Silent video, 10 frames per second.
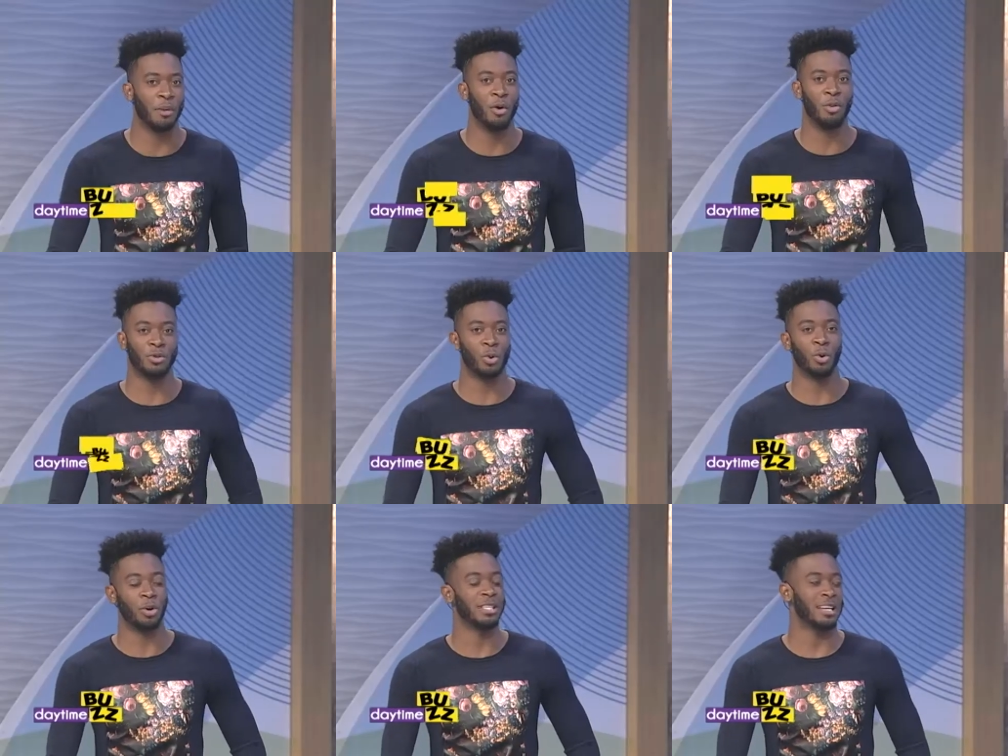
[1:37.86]
about the toll
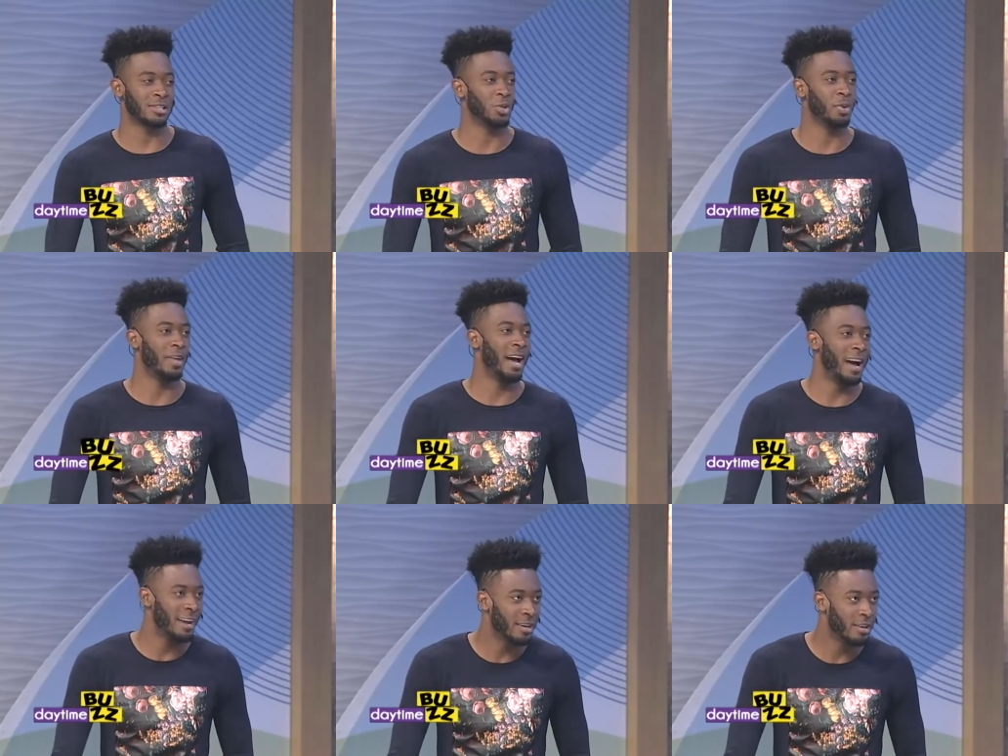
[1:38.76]
road, it has to do with the
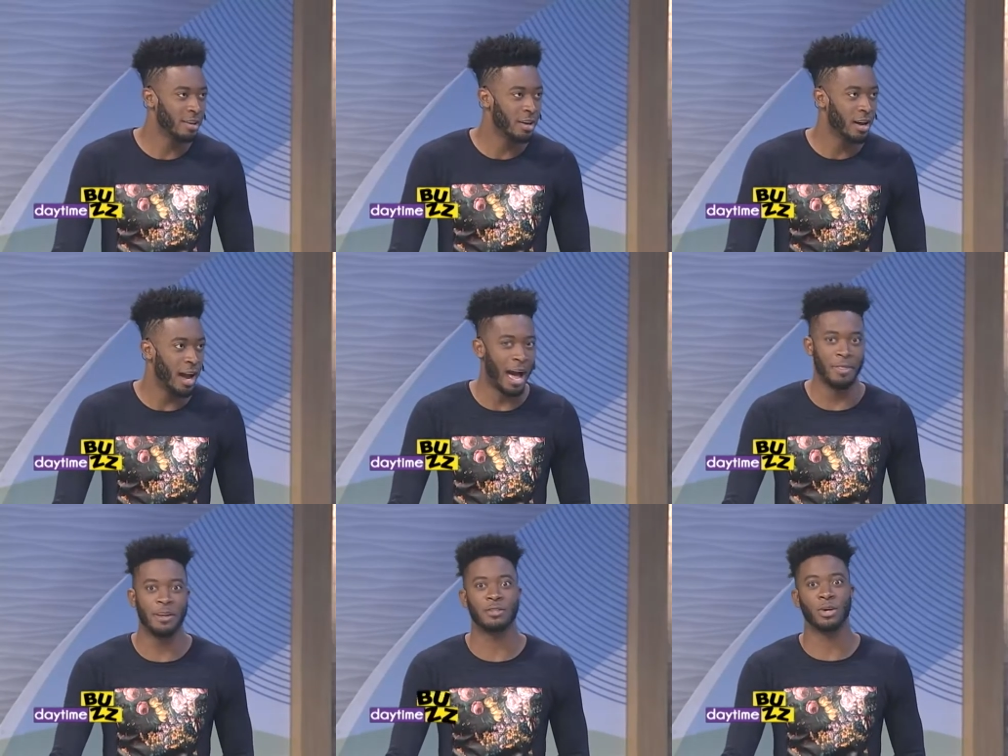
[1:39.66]
hike.
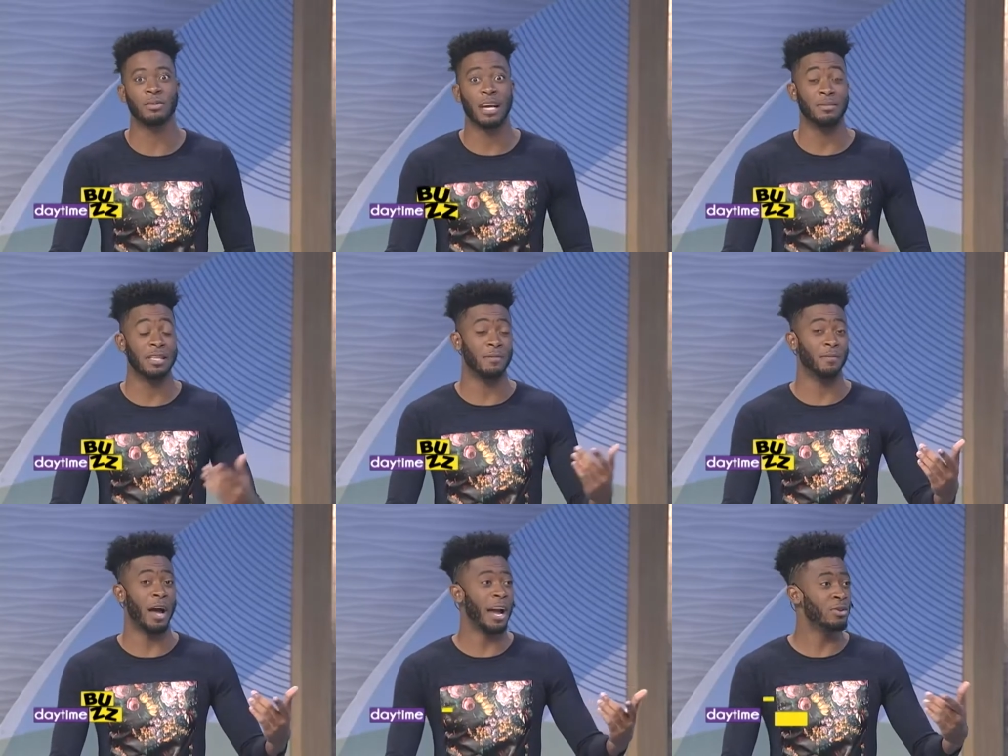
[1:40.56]
And then sometimes
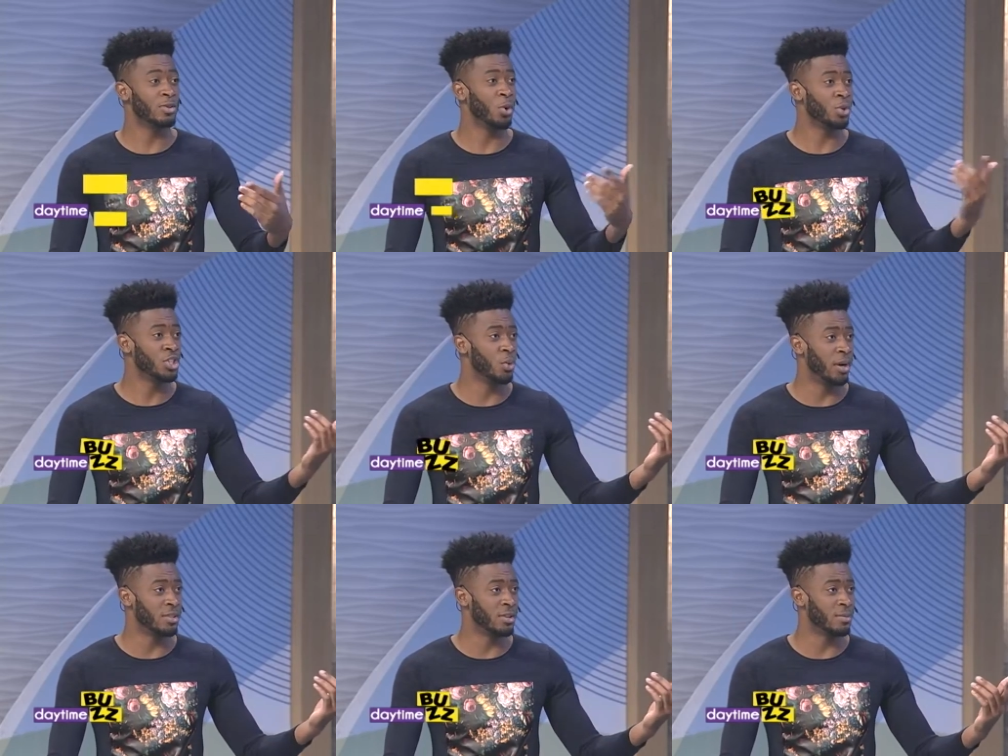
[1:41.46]
even I use the Ochi
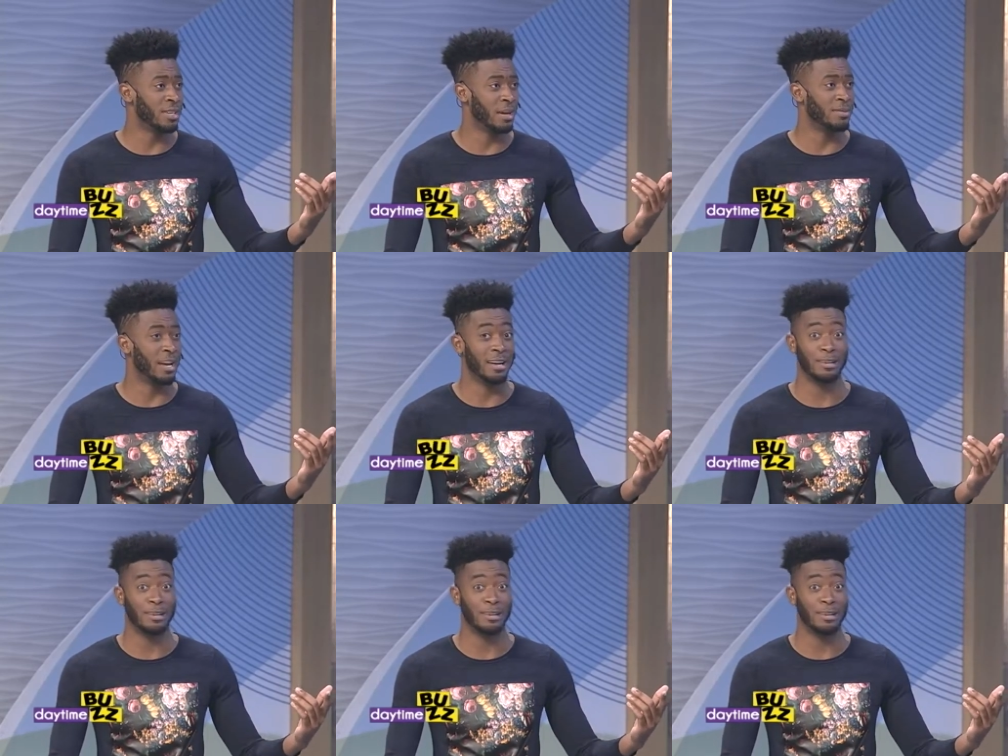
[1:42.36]
one sometimes and